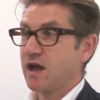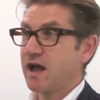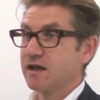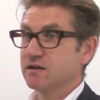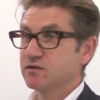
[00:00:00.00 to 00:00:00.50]

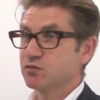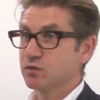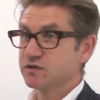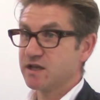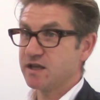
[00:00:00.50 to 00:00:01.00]
and
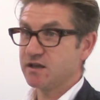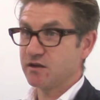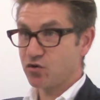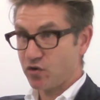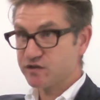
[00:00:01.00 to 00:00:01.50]
will take
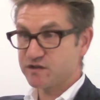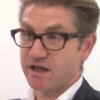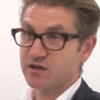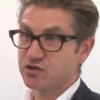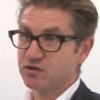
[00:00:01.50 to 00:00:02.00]
a
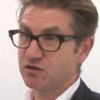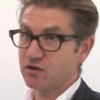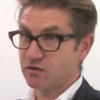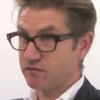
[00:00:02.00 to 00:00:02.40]
cross-section